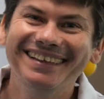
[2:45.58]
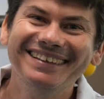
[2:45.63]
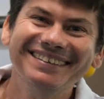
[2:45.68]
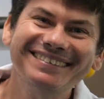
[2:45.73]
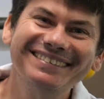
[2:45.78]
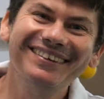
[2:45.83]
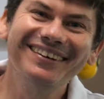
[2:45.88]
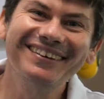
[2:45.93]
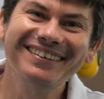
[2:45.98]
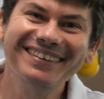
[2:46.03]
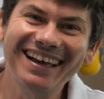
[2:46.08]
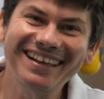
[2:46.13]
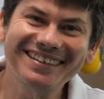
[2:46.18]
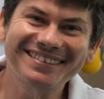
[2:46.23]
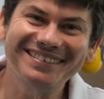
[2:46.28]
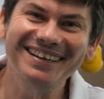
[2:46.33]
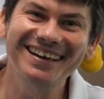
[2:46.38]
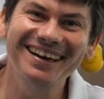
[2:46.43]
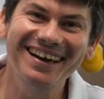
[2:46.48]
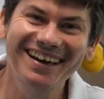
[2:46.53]
So
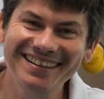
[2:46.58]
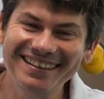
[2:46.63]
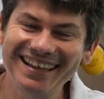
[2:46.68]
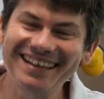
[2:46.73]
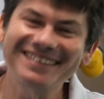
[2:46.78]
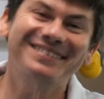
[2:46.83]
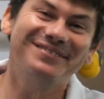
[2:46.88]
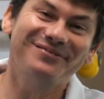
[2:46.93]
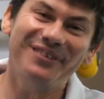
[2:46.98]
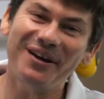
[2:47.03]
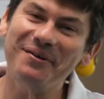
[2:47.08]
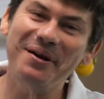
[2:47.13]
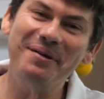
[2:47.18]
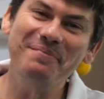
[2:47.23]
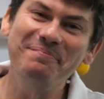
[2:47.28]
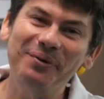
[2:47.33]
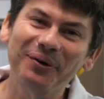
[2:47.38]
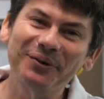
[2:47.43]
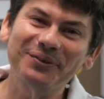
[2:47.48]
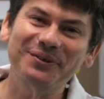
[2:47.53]
that's very
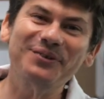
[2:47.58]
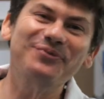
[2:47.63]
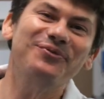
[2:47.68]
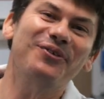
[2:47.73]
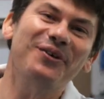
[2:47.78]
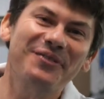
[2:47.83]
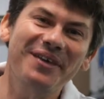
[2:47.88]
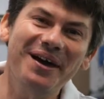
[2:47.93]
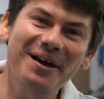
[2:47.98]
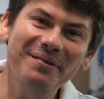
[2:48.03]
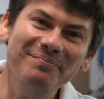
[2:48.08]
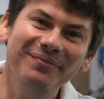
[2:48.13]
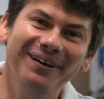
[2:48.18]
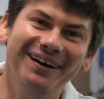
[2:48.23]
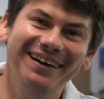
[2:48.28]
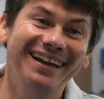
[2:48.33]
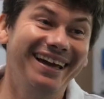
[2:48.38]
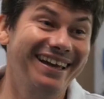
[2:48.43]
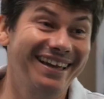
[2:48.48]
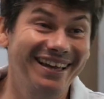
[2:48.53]
important for them,
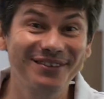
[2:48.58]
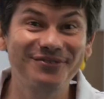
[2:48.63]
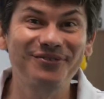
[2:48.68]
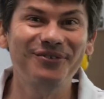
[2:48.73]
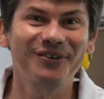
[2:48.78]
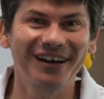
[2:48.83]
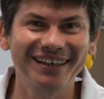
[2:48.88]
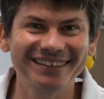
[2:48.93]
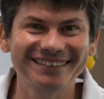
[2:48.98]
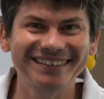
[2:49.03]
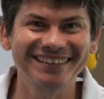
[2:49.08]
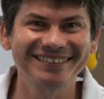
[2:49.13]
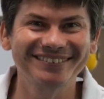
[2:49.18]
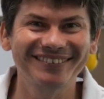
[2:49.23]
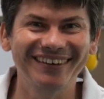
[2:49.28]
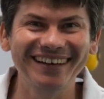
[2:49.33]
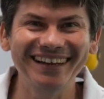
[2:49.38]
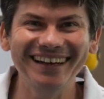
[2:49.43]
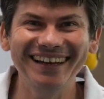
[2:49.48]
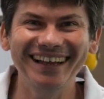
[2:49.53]
and I guess for us as
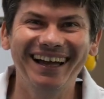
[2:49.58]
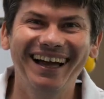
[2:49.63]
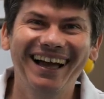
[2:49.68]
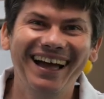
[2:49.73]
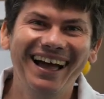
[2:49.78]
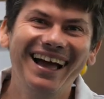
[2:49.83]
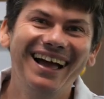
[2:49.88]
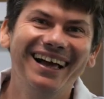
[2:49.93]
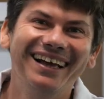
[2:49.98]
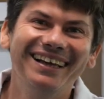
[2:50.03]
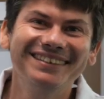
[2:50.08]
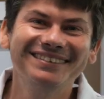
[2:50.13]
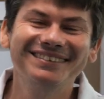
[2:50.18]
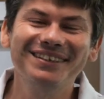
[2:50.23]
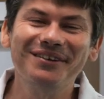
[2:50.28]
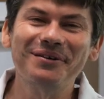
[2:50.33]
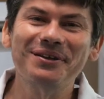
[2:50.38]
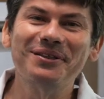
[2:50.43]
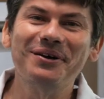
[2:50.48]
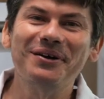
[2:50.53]
well.
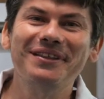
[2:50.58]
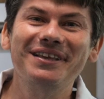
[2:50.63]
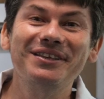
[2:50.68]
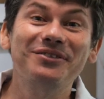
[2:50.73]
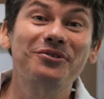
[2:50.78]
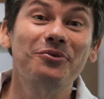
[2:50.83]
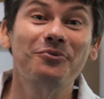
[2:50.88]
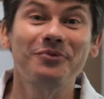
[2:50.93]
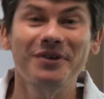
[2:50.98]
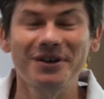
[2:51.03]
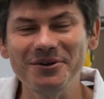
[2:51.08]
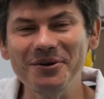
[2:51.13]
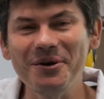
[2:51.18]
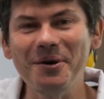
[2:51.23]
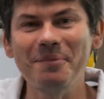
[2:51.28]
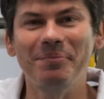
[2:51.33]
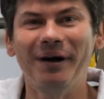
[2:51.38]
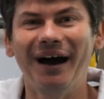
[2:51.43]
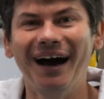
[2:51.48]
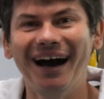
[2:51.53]
So we don't need to redo
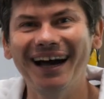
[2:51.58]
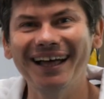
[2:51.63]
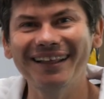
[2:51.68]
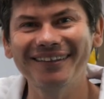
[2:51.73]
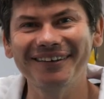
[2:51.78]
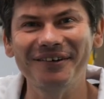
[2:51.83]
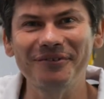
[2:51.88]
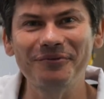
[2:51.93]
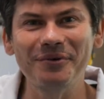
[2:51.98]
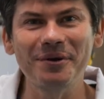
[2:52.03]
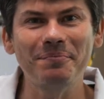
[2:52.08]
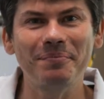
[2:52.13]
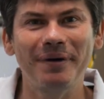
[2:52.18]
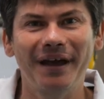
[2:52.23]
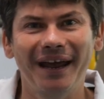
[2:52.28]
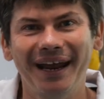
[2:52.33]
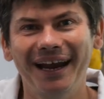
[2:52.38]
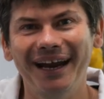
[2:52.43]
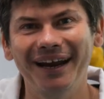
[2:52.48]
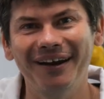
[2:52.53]
a part or
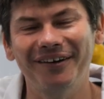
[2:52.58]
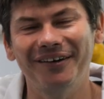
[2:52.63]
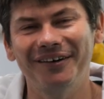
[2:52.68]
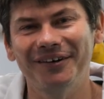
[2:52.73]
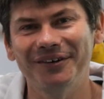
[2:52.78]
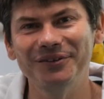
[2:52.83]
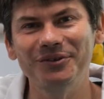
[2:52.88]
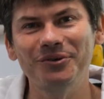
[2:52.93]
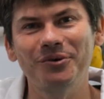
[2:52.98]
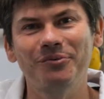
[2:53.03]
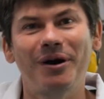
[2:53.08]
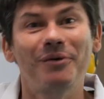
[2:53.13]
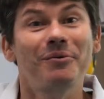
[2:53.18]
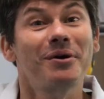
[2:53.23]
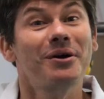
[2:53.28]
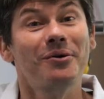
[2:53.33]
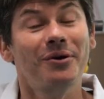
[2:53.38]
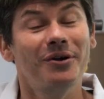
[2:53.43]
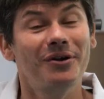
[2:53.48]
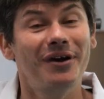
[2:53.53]
repair or do what
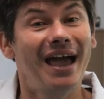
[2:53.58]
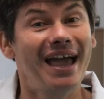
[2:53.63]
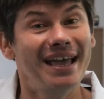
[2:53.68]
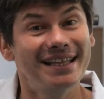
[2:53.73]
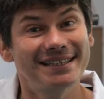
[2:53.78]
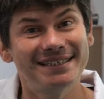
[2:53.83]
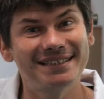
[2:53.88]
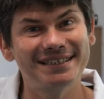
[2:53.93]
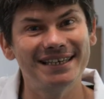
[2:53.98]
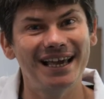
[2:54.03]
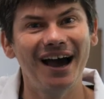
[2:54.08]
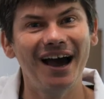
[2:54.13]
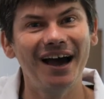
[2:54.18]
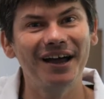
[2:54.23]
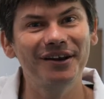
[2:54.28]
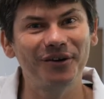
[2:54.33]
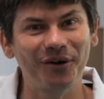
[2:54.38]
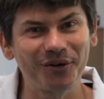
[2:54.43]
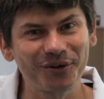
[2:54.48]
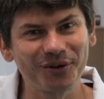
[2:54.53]
we call an
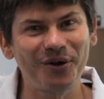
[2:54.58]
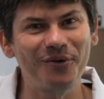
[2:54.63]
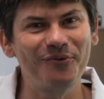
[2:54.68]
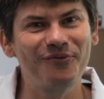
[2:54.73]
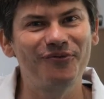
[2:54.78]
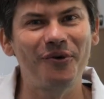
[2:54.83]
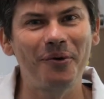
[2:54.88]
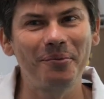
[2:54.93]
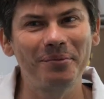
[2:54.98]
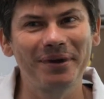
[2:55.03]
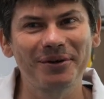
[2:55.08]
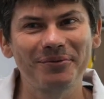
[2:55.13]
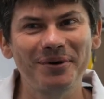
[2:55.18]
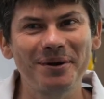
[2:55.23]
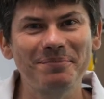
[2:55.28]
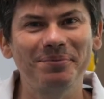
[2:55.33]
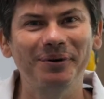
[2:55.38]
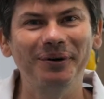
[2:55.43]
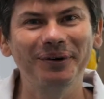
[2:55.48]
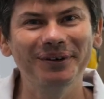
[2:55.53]
NCR, non-conforming
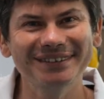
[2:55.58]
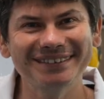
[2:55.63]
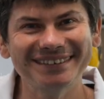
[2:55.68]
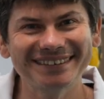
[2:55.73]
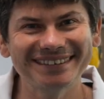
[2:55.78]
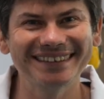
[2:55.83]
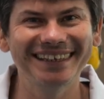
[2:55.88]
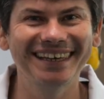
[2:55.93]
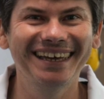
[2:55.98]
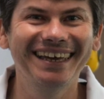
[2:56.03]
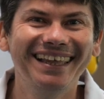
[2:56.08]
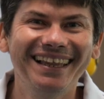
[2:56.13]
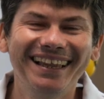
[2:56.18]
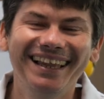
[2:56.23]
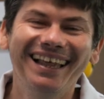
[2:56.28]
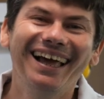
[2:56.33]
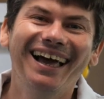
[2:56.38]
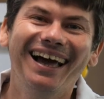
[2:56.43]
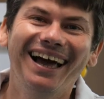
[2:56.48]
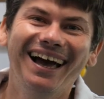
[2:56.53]
reports,
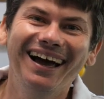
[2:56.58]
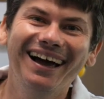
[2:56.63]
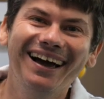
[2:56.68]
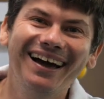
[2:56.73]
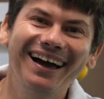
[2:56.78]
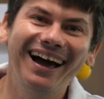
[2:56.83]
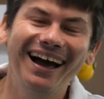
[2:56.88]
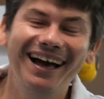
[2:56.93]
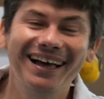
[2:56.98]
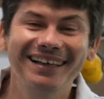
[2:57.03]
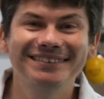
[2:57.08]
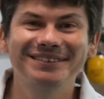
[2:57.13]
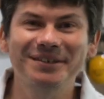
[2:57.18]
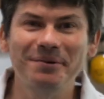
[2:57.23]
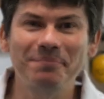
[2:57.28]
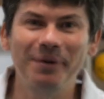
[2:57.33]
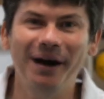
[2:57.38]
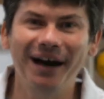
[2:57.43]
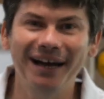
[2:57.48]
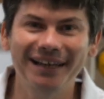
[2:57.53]
as
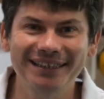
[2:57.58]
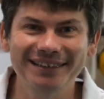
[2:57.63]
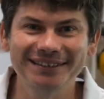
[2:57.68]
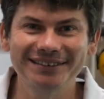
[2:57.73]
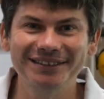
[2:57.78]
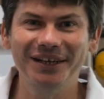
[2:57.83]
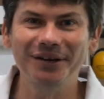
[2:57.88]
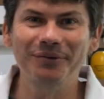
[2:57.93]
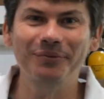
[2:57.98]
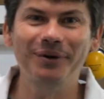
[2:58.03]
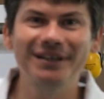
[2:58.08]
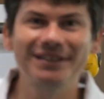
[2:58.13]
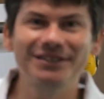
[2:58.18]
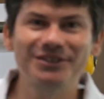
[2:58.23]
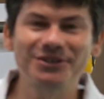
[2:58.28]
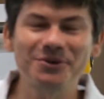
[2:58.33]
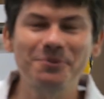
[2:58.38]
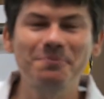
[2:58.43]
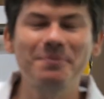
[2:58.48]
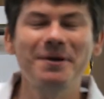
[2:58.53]
the part is not what it
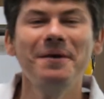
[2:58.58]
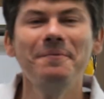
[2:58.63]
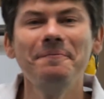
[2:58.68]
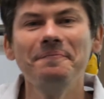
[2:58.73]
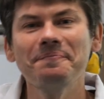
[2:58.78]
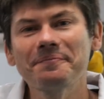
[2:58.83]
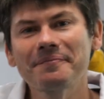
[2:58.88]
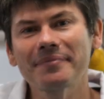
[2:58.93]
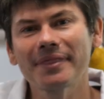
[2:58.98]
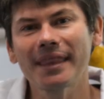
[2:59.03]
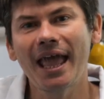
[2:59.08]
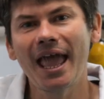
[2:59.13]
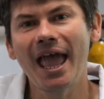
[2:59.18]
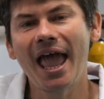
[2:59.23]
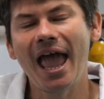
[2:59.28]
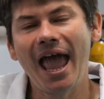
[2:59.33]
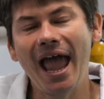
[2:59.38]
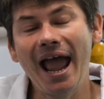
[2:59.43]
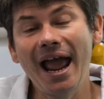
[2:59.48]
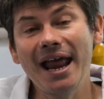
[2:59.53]
should be.
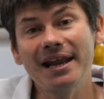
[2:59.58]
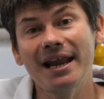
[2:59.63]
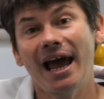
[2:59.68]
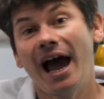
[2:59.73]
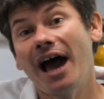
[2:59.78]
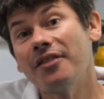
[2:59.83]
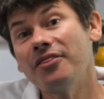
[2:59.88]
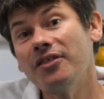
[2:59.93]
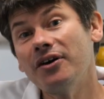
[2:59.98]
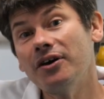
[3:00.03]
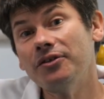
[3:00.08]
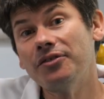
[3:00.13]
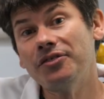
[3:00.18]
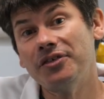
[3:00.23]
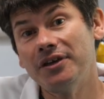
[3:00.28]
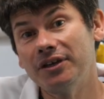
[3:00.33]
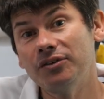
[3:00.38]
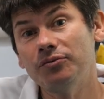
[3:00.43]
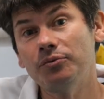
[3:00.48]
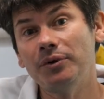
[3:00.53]
And other
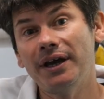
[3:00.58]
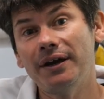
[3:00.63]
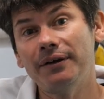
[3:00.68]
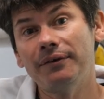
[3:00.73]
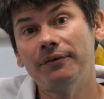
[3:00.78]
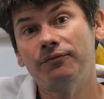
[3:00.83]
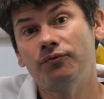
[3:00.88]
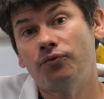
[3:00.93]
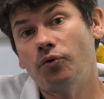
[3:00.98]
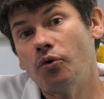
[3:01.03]
things we have,